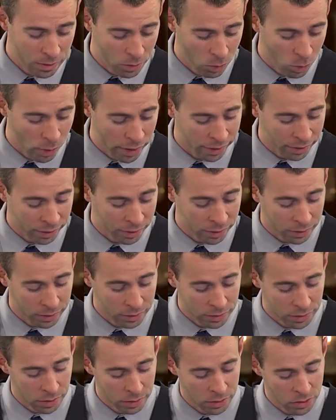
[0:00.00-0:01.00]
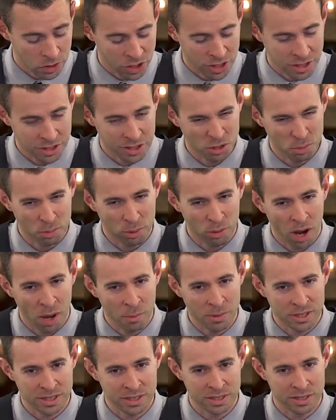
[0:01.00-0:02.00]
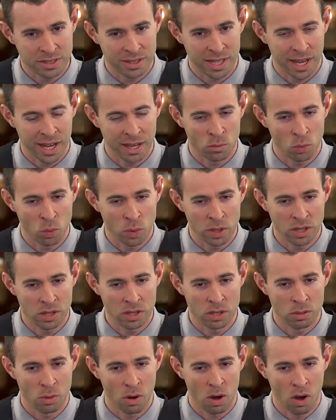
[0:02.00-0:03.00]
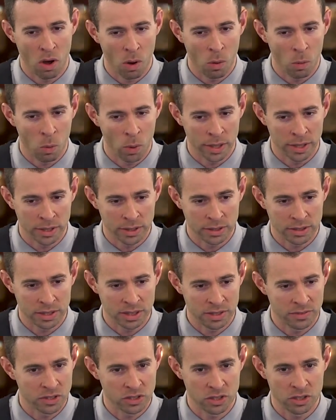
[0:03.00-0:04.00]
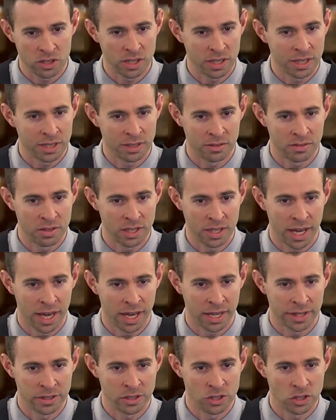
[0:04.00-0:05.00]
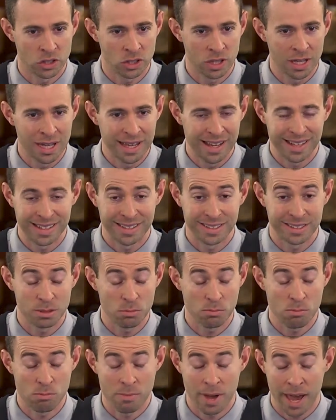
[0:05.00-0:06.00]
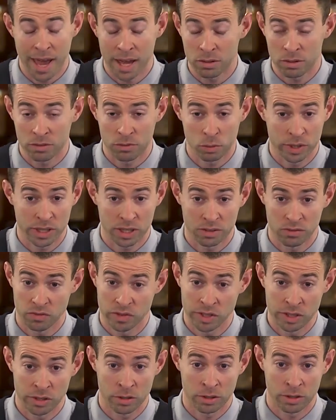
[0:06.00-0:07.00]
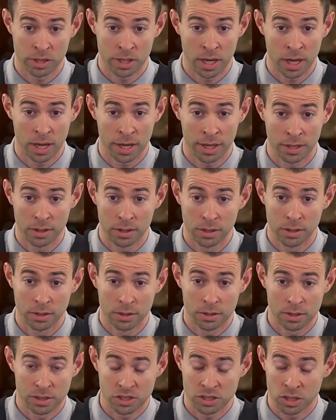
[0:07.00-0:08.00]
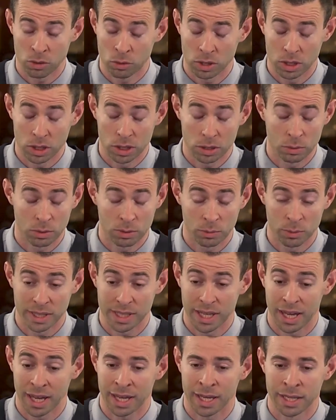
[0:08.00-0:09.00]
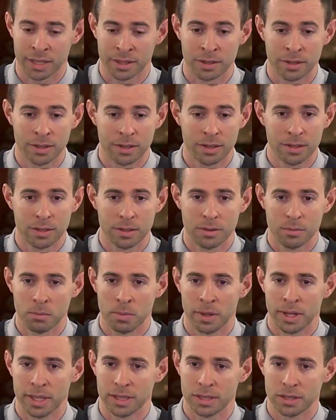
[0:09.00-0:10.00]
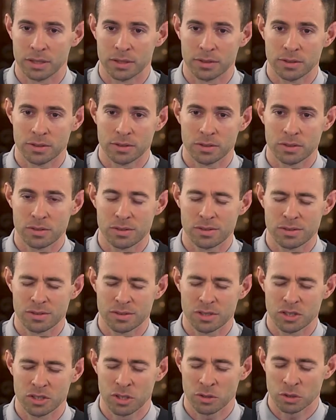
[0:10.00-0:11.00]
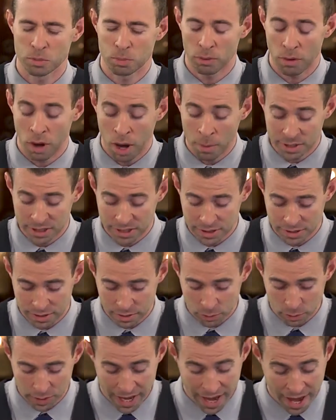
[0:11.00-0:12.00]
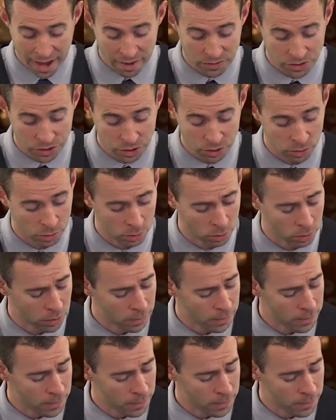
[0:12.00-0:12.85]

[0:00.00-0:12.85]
where Jesus promises that I am with you always, even to the end of the age, and it doesn't matter if we can feel it or not, it's so good when we can, but just those promises that we have to